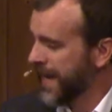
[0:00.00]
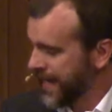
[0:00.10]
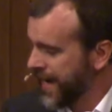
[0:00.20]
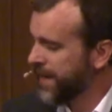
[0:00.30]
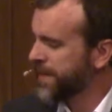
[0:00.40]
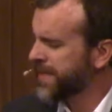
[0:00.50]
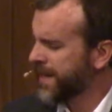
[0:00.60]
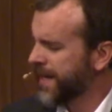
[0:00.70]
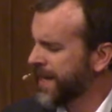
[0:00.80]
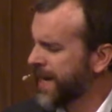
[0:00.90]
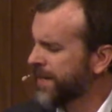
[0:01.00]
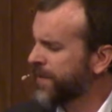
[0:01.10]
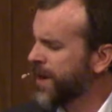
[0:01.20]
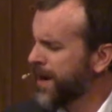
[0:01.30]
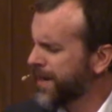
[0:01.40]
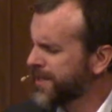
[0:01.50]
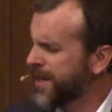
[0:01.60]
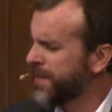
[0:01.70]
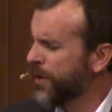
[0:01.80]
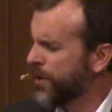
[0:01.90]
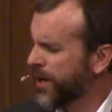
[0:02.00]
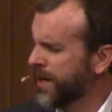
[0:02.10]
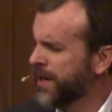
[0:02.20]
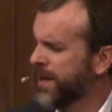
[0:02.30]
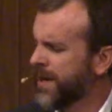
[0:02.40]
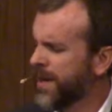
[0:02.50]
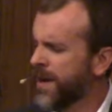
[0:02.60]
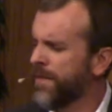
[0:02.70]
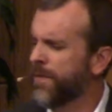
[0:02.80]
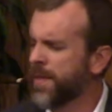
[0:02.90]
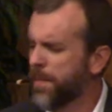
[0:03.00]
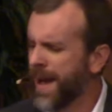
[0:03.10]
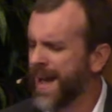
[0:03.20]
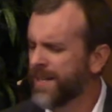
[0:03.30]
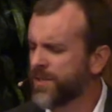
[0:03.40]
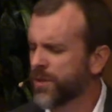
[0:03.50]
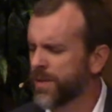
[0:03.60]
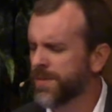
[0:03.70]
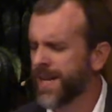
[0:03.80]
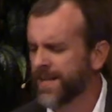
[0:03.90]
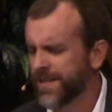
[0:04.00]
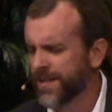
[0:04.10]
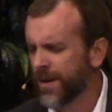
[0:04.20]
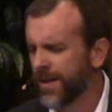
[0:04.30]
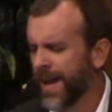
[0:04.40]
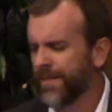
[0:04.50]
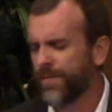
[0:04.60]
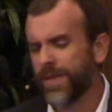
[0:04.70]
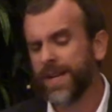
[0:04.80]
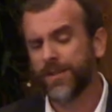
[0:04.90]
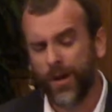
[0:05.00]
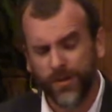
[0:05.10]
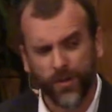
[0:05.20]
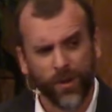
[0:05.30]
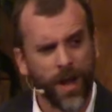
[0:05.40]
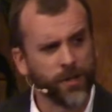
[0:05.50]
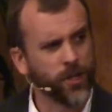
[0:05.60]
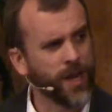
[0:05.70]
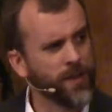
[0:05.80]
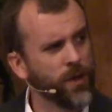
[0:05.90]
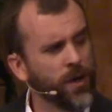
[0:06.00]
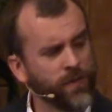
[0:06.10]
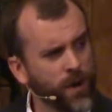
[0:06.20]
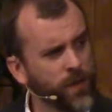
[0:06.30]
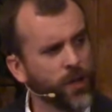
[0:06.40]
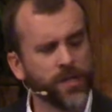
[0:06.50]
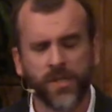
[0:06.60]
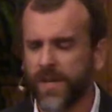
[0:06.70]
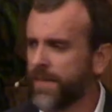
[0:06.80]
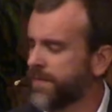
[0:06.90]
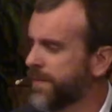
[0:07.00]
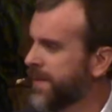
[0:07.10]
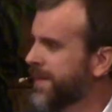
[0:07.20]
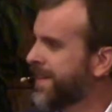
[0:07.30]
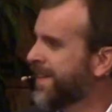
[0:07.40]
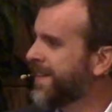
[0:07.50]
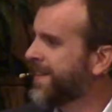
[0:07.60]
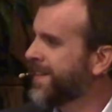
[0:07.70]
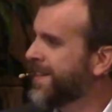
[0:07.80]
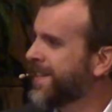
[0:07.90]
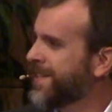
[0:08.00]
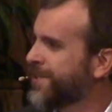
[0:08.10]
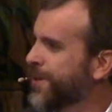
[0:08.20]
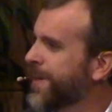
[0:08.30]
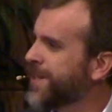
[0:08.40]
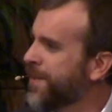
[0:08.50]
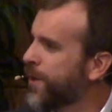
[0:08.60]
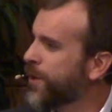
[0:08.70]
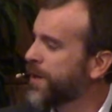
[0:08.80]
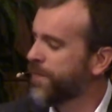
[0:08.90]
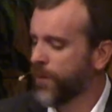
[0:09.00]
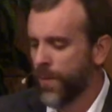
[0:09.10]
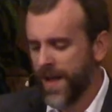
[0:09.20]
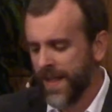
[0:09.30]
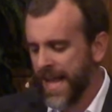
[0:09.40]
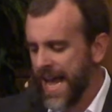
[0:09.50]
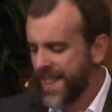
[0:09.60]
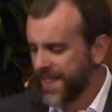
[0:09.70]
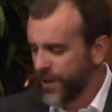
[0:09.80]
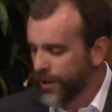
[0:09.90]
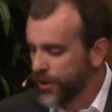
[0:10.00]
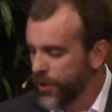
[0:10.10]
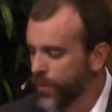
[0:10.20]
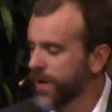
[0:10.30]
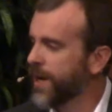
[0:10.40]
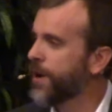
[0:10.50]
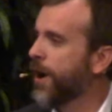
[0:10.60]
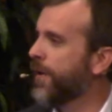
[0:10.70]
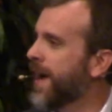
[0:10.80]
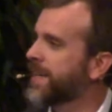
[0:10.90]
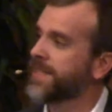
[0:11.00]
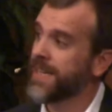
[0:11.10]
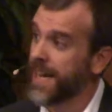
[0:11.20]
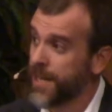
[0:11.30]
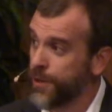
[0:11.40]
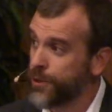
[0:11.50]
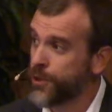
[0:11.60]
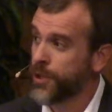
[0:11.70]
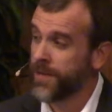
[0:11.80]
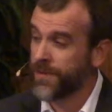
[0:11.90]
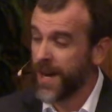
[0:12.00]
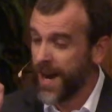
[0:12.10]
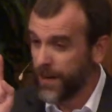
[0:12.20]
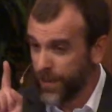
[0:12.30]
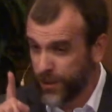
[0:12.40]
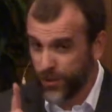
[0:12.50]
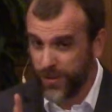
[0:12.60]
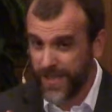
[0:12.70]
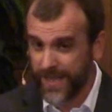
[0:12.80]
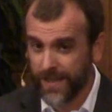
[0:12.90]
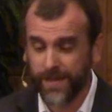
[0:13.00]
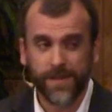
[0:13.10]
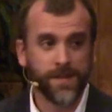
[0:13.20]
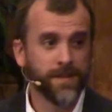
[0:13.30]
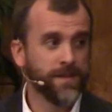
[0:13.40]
Again, let me say that again. If God's on the hook for the bad circumstances in our life, well, then he's also logically on the hook for all the good stuff. So he's on the hook for when you were in a car accident and you should have died, but you didn't.